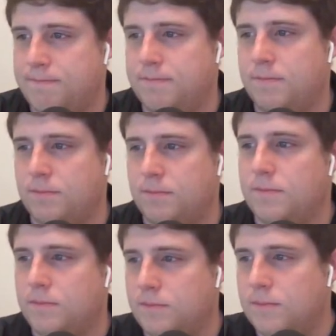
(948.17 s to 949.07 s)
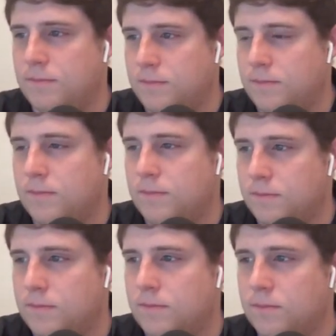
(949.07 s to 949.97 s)

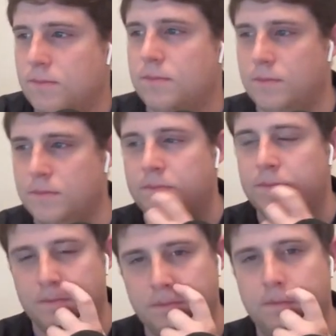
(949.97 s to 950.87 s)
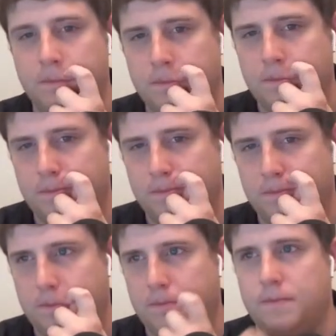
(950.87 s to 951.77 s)

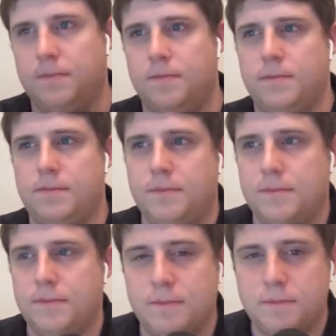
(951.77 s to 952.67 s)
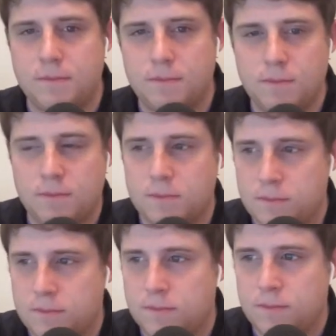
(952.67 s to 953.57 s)

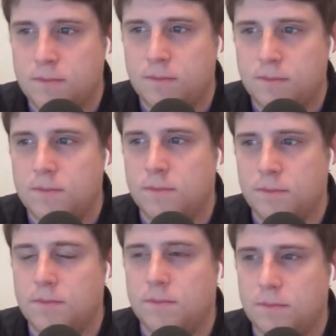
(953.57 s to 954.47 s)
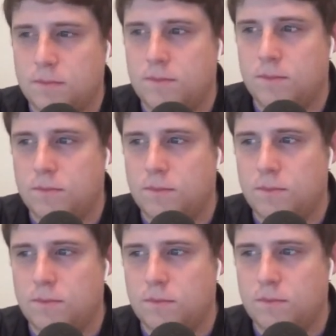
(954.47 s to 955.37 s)

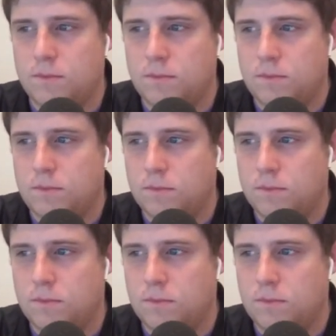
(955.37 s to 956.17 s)
(silent)